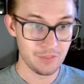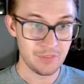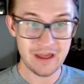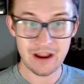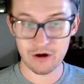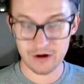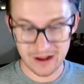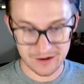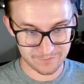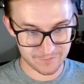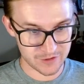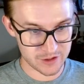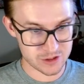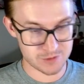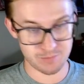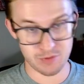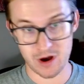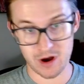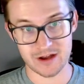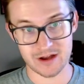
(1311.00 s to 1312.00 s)
They are not
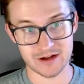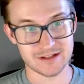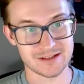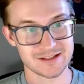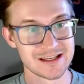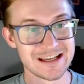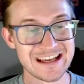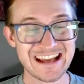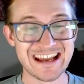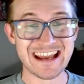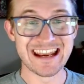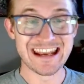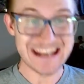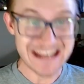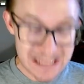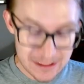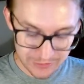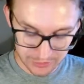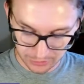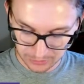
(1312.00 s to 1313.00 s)
finished products.
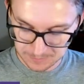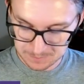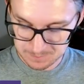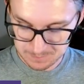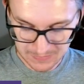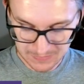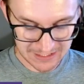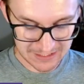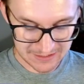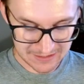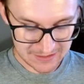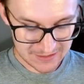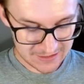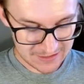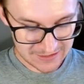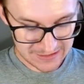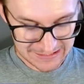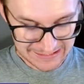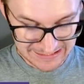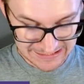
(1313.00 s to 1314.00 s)
Neither
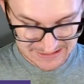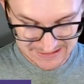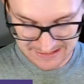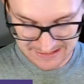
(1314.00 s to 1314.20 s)
is